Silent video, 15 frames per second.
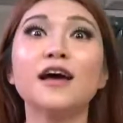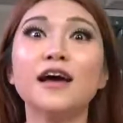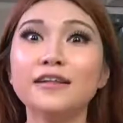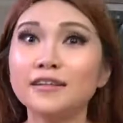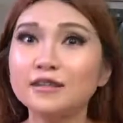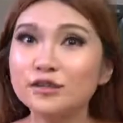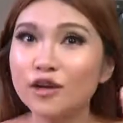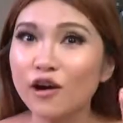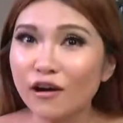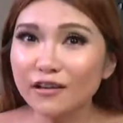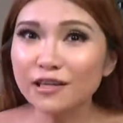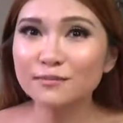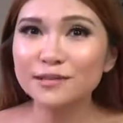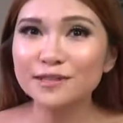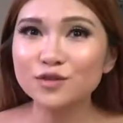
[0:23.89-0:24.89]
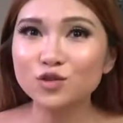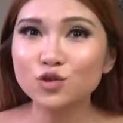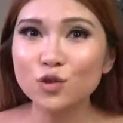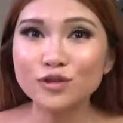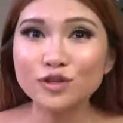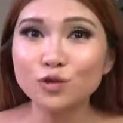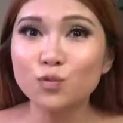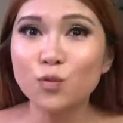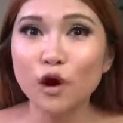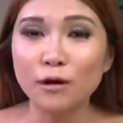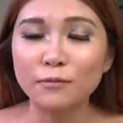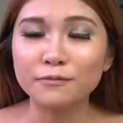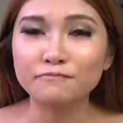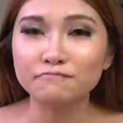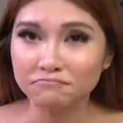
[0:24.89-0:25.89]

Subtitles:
An autonomous drone swarm.